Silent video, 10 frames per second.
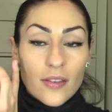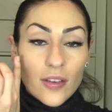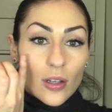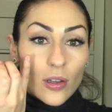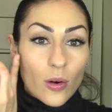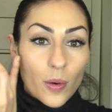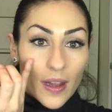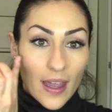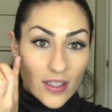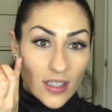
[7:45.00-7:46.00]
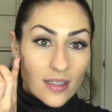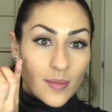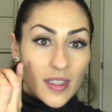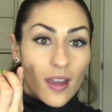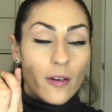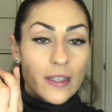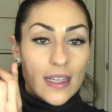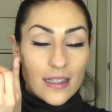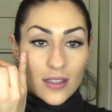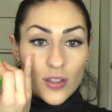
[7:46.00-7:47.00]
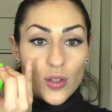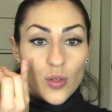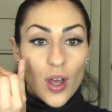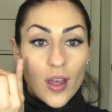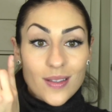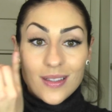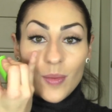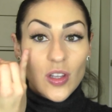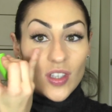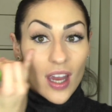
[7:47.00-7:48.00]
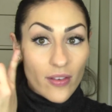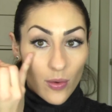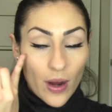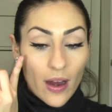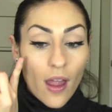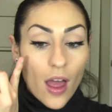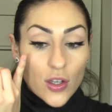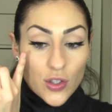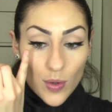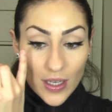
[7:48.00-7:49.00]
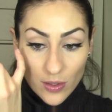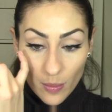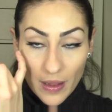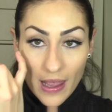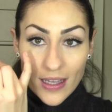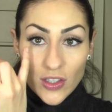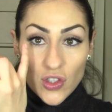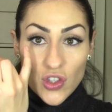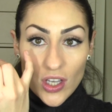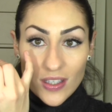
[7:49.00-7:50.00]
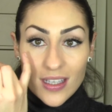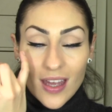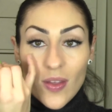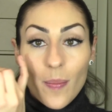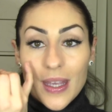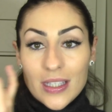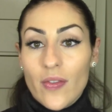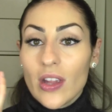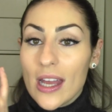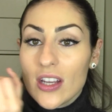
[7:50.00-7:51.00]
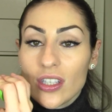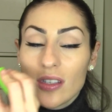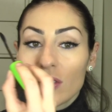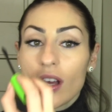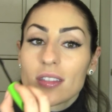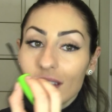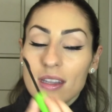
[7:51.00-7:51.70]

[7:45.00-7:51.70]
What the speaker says: if your lower lashes mascara tends to smudge everywhere, try to apply it just at the base of the lashes, not